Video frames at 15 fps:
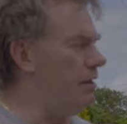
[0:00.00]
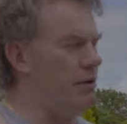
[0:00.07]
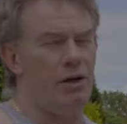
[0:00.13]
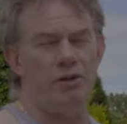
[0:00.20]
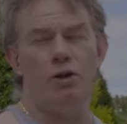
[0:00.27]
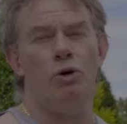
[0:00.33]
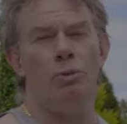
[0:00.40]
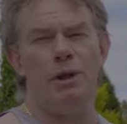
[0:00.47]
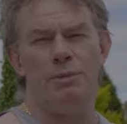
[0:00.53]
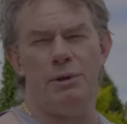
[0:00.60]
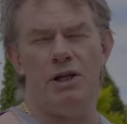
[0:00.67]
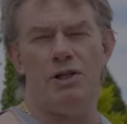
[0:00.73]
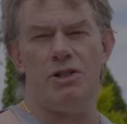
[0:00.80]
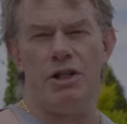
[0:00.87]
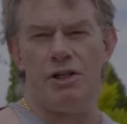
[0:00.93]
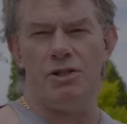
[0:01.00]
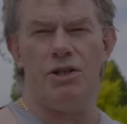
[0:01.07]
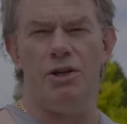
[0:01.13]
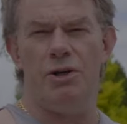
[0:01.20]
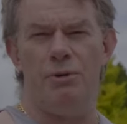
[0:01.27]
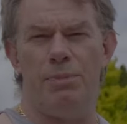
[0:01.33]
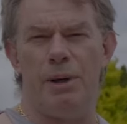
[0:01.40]
I'd normally be using a
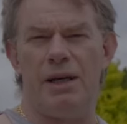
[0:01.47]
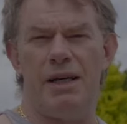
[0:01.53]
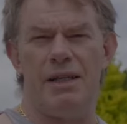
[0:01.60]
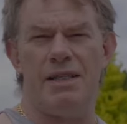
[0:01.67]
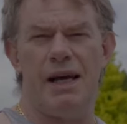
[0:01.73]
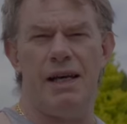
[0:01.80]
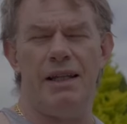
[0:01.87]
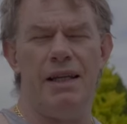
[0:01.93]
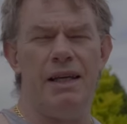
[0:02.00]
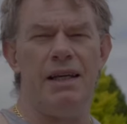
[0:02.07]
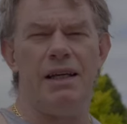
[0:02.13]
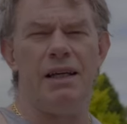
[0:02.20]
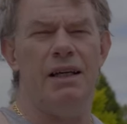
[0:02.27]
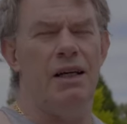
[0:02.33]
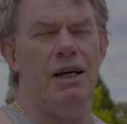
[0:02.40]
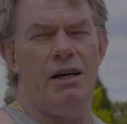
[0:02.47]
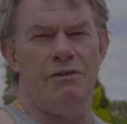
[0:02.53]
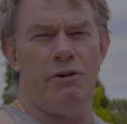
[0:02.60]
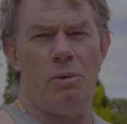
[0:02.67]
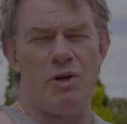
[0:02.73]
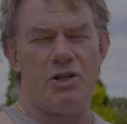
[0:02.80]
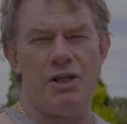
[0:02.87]
two bucket technique
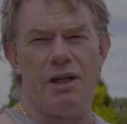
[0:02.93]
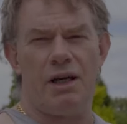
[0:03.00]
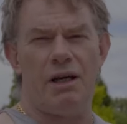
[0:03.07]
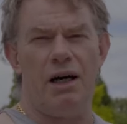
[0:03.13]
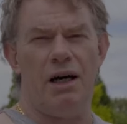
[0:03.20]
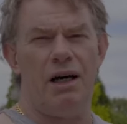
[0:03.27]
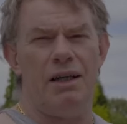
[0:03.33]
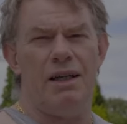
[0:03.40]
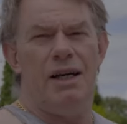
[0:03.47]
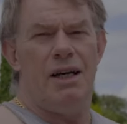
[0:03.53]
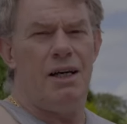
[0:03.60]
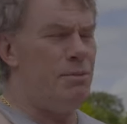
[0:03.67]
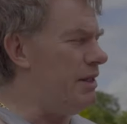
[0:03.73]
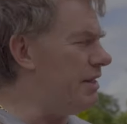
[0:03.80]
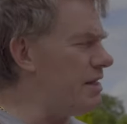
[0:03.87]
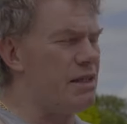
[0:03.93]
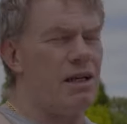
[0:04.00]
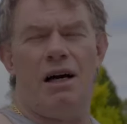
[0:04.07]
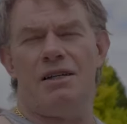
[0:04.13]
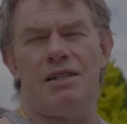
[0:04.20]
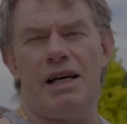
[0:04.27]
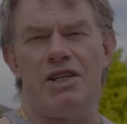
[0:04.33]
for washing the car, but this
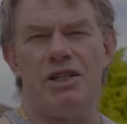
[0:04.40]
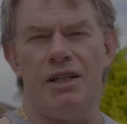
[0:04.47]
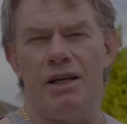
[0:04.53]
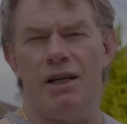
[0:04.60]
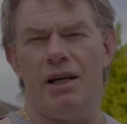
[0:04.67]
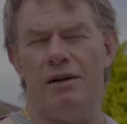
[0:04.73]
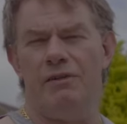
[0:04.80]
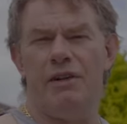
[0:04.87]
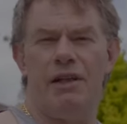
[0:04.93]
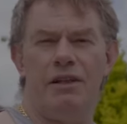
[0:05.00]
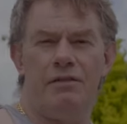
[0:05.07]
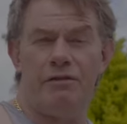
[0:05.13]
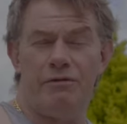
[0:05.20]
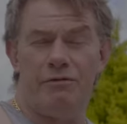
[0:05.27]
car is actually covered in